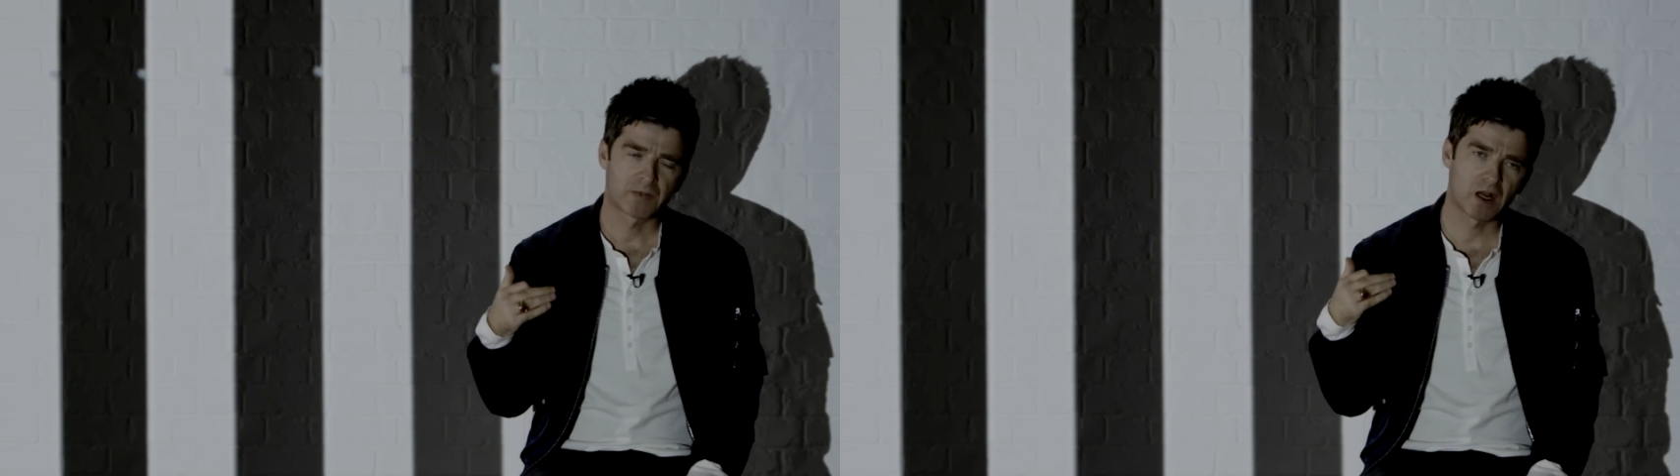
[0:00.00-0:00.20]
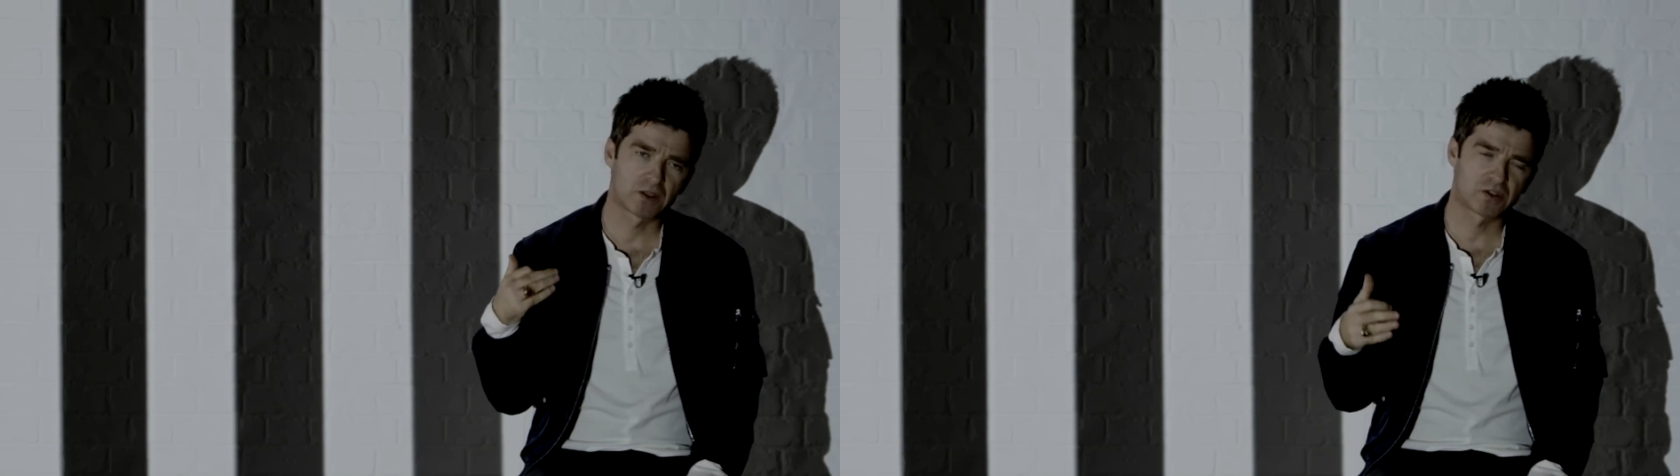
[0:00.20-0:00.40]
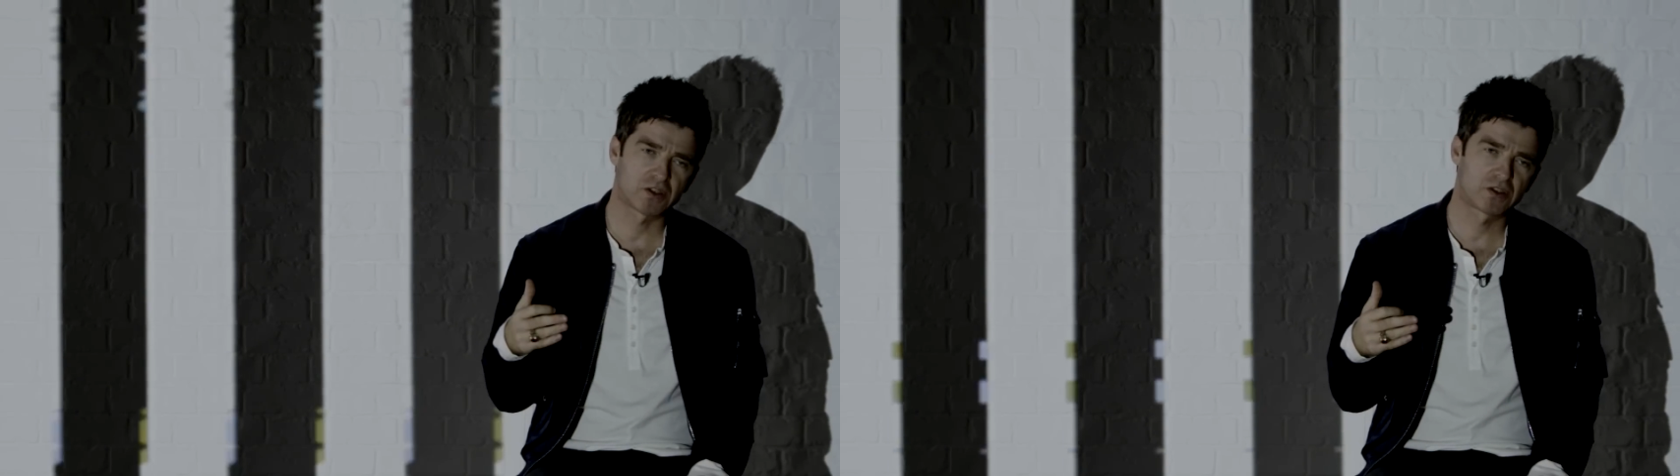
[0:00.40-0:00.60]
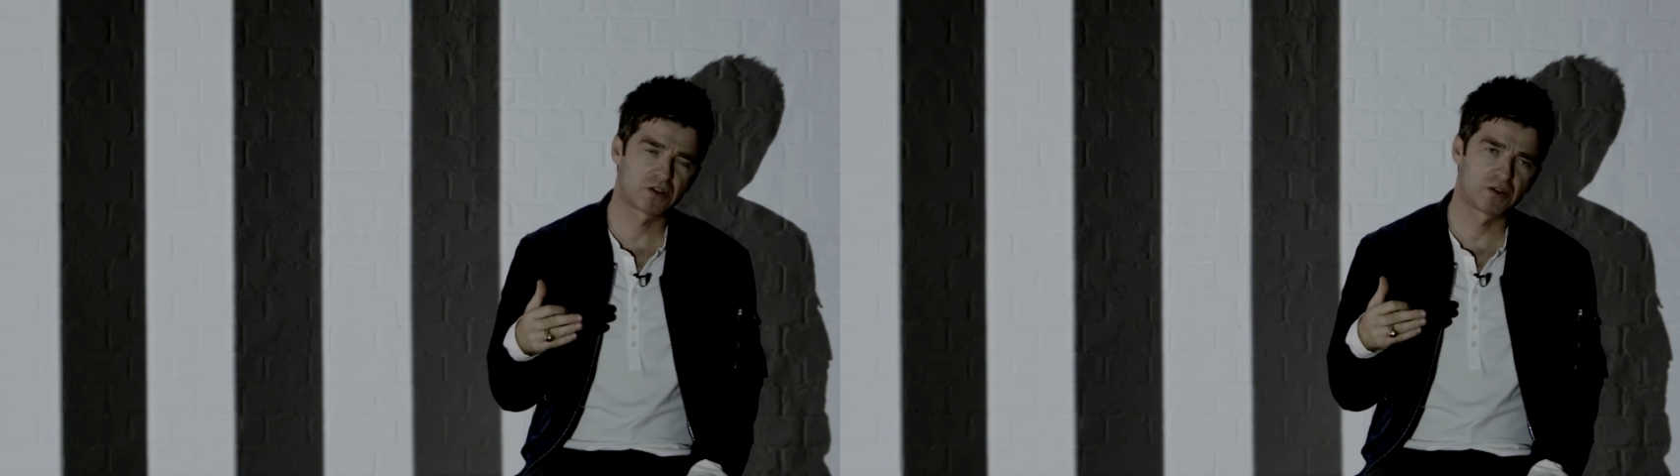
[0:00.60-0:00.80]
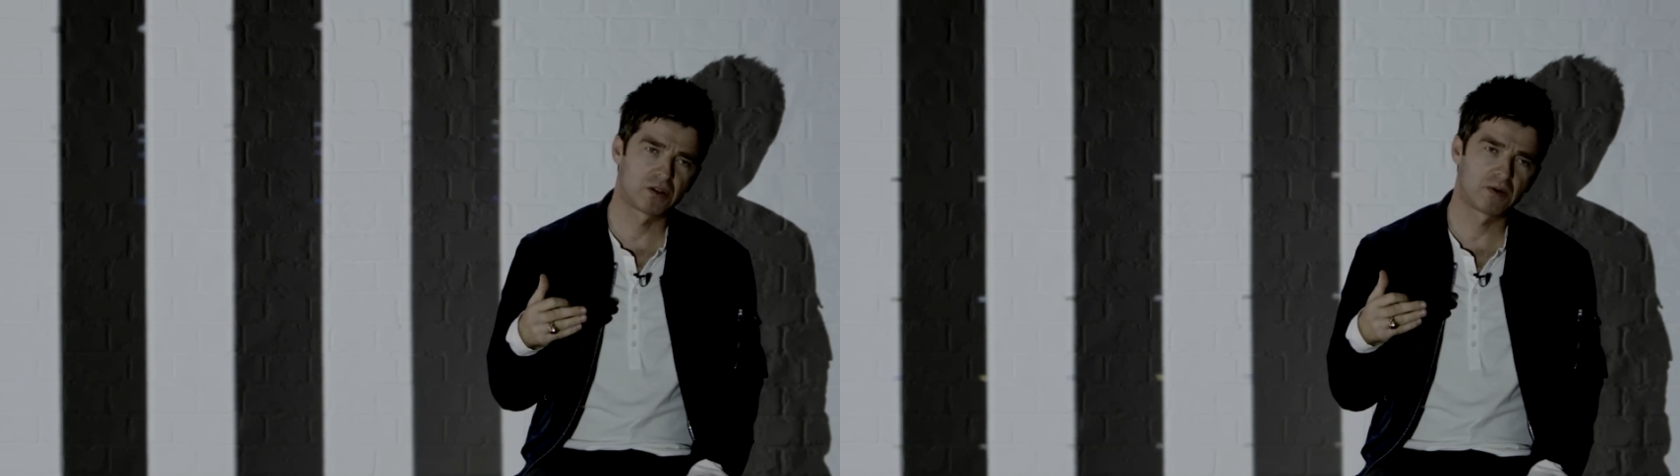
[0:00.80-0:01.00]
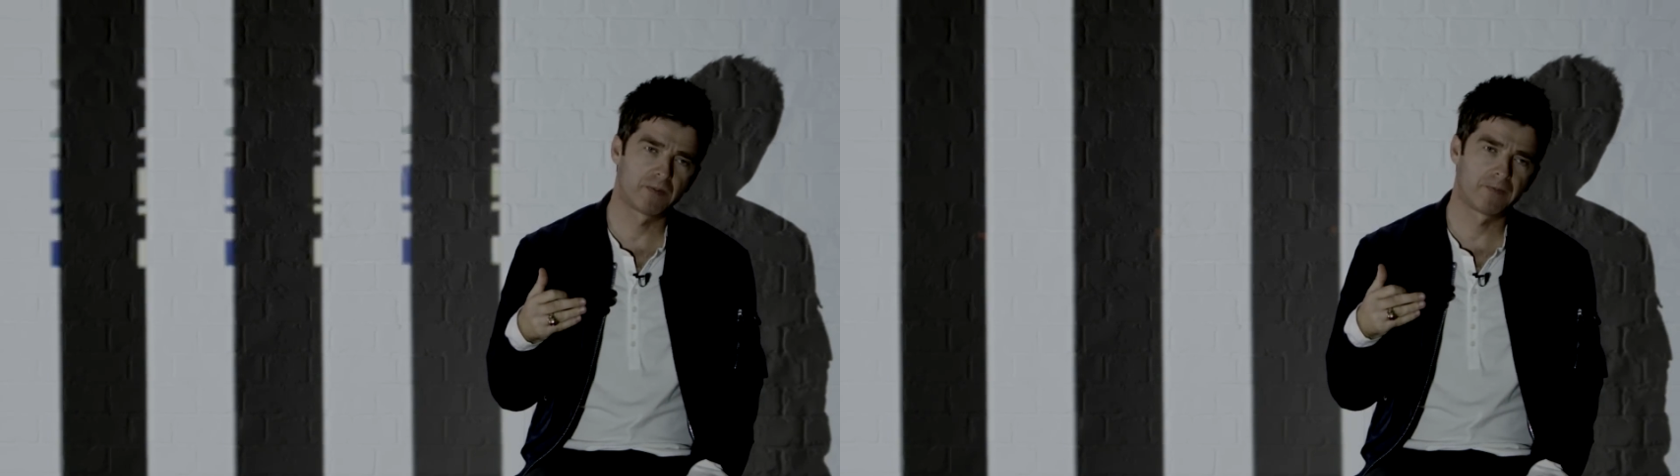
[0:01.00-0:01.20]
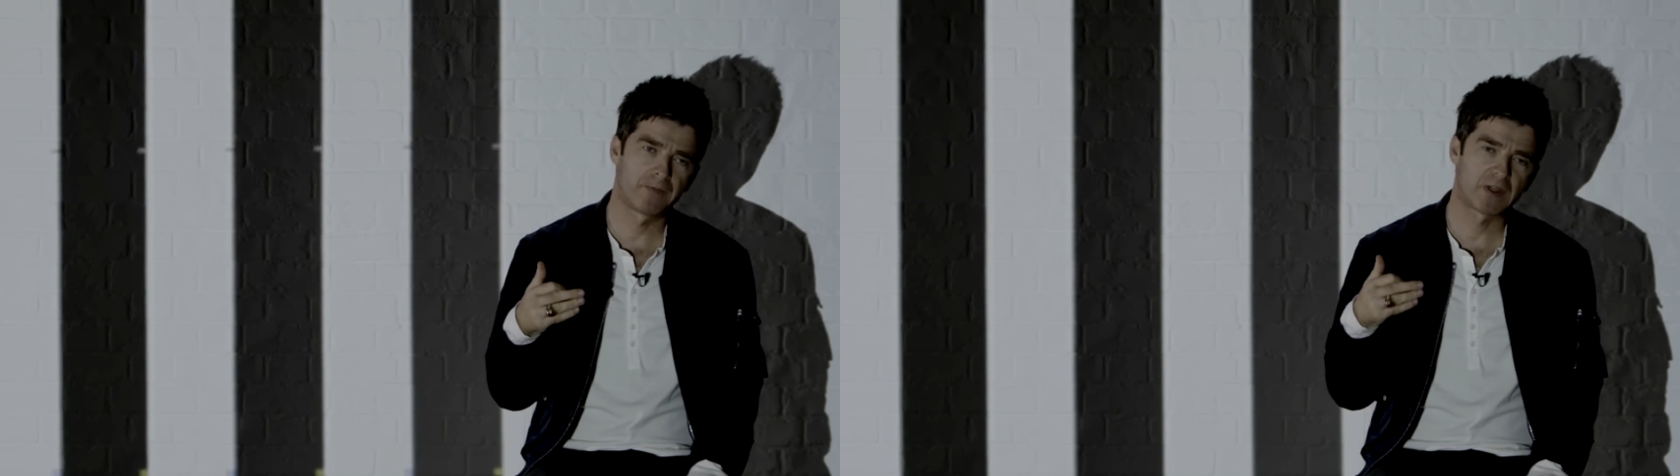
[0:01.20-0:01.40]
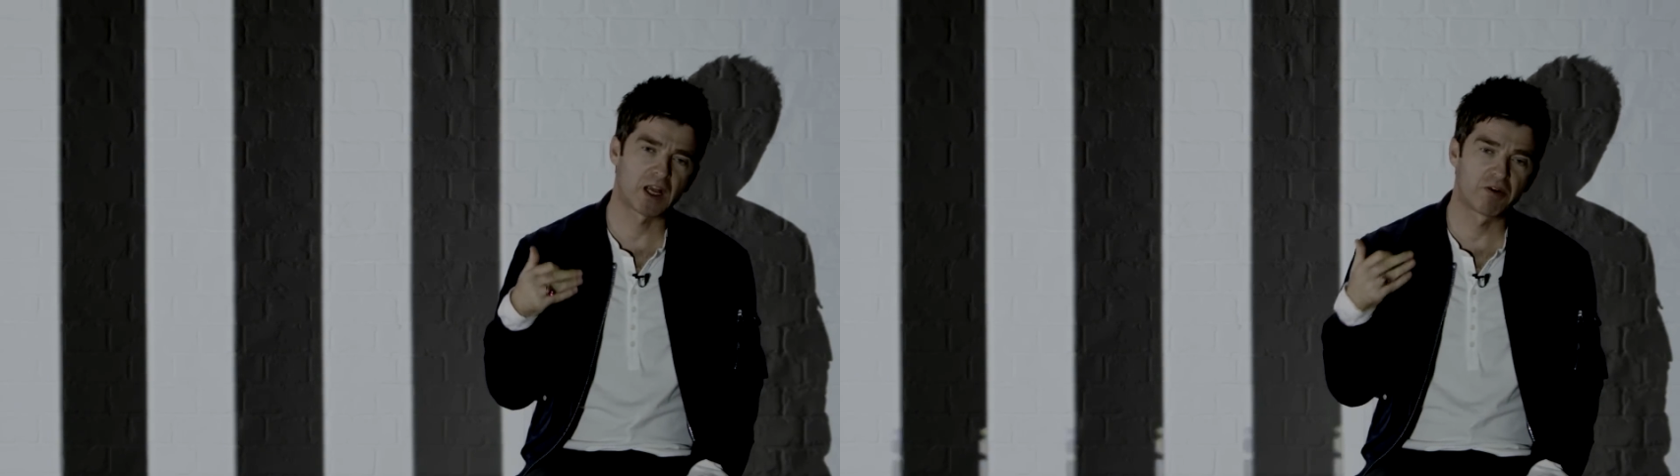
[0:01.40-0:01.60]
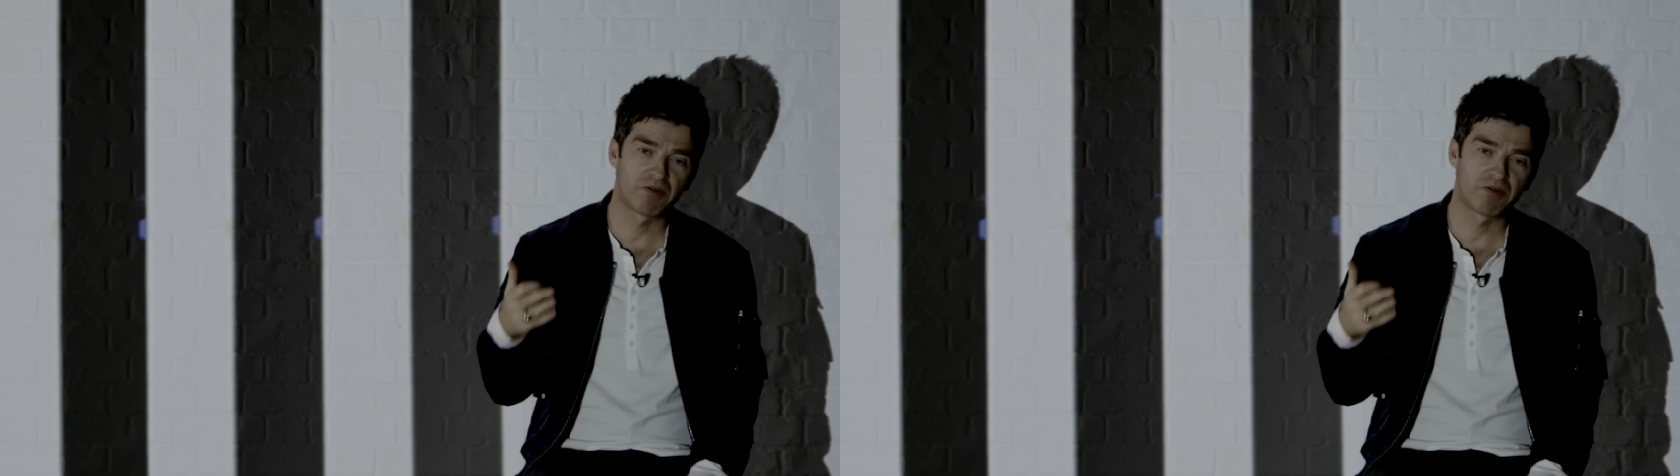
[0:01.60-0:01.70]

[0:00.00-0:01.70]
I'll just kind